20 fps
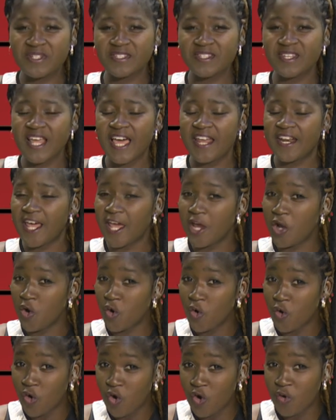and I
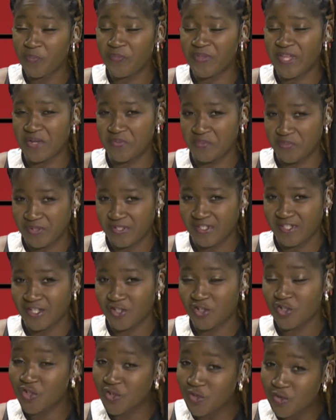hope that
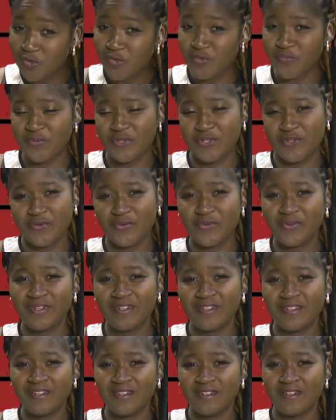person should be you
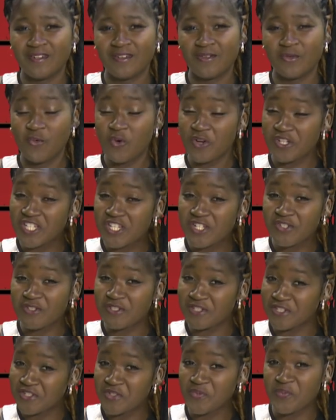watching on
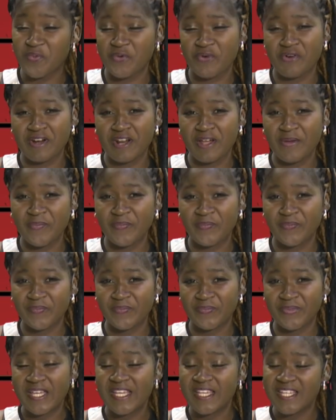this program.
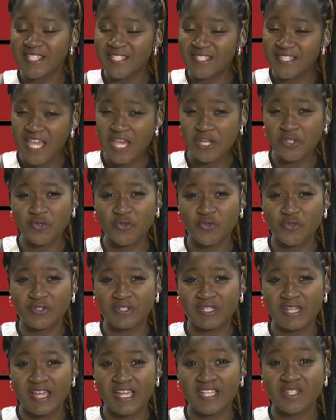Stay
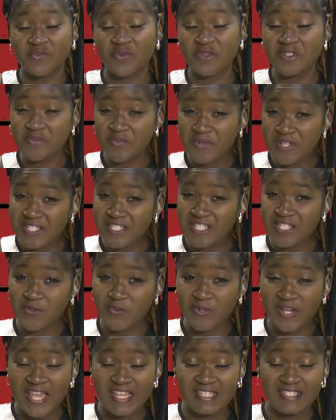tuned as Possibilities
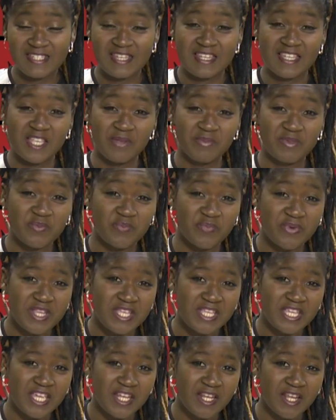with Esther keeps
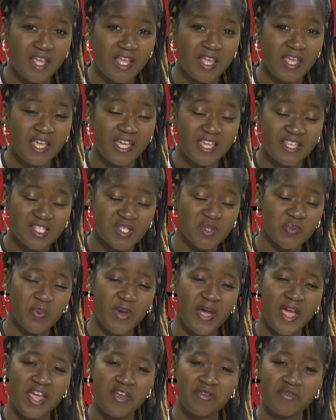bringing
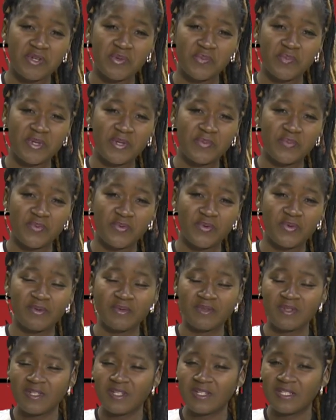inspiring
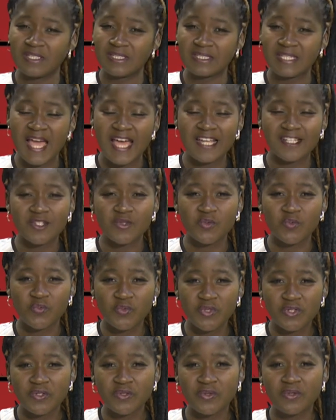people that
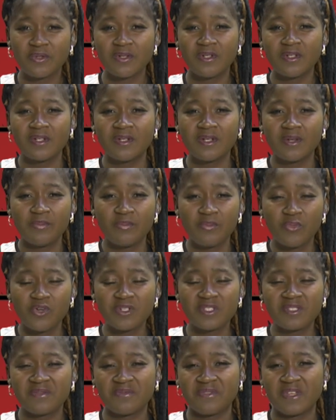will
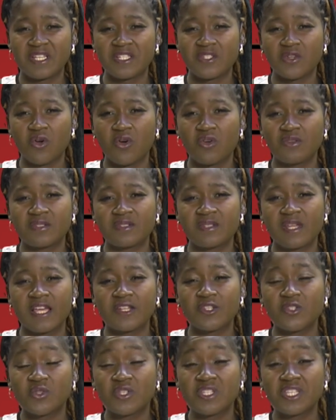motivate us
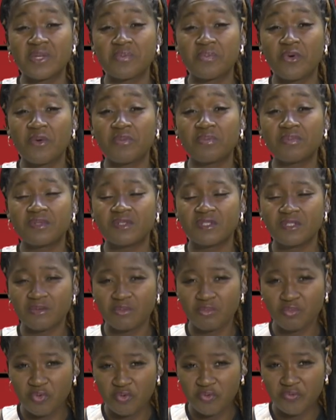and to keep up
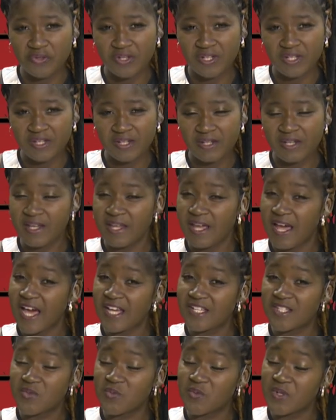moving.
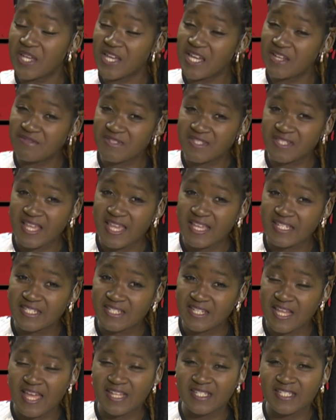As we have said,
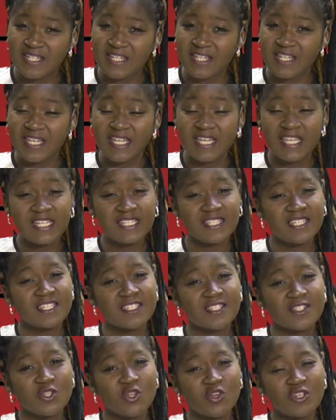that it
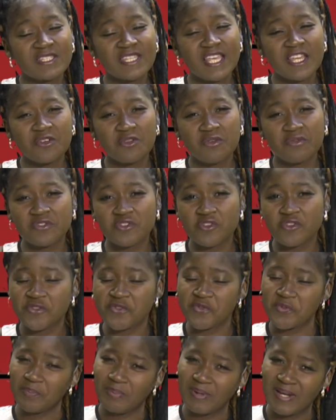is not enough
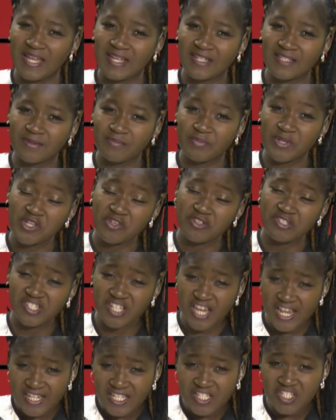just to plan, because
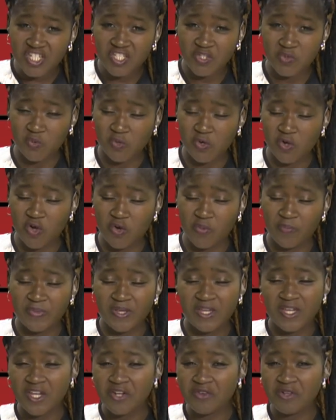challenges will come,
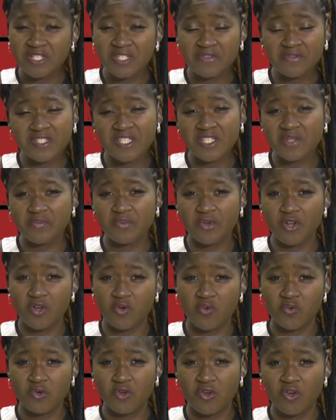creativity
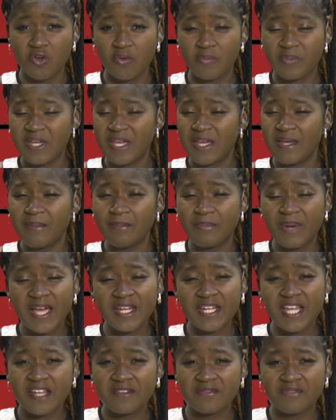block will come,
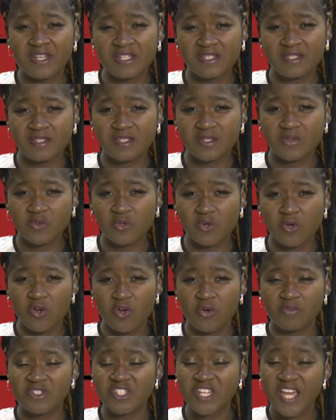bad advices will
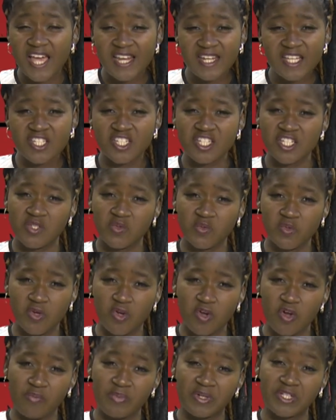come, challenges will
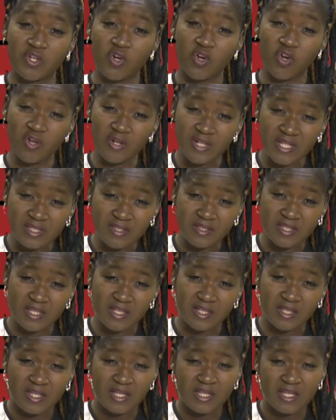come, but the only
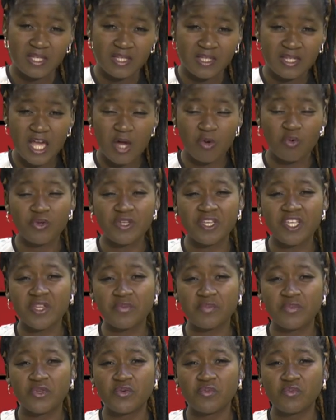thing that will
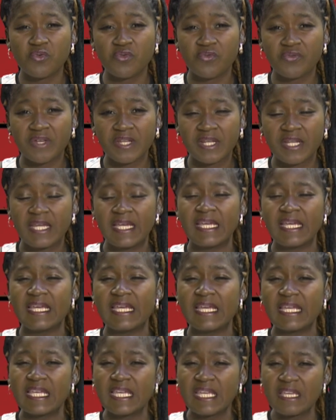keep you moving,
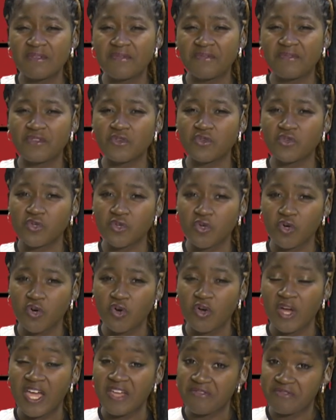if you
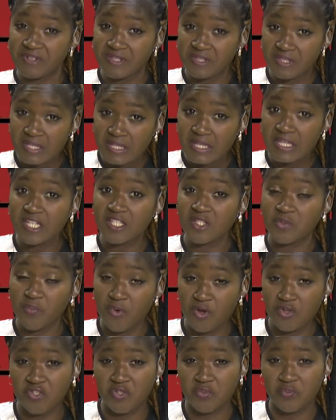know everything is
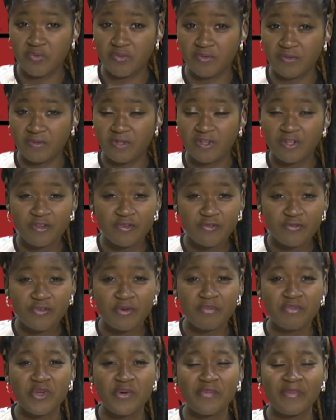possible
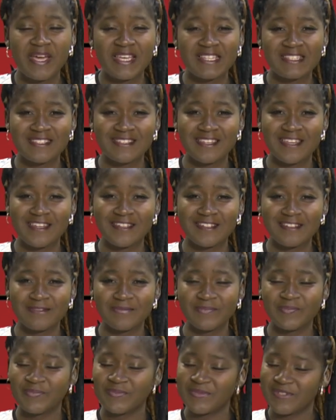from your mindset.
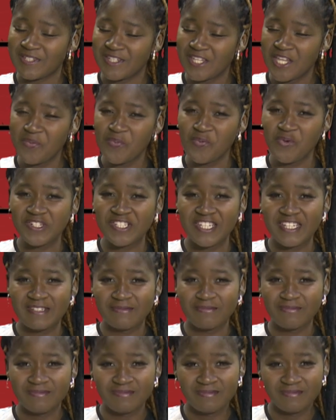Keep
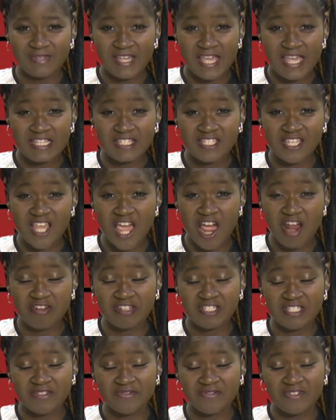watching NTR
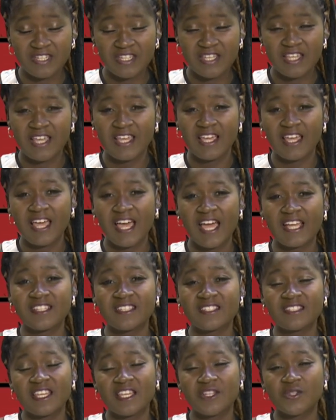TV and
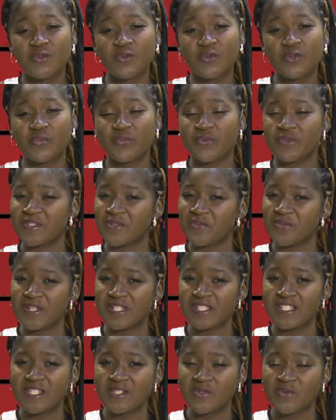stay tuned on
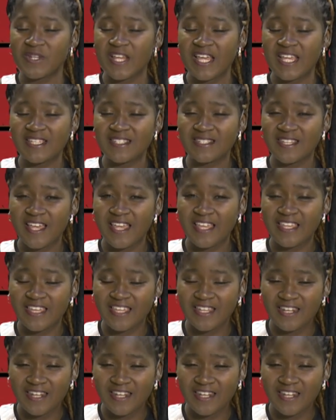Possibilities with Esther again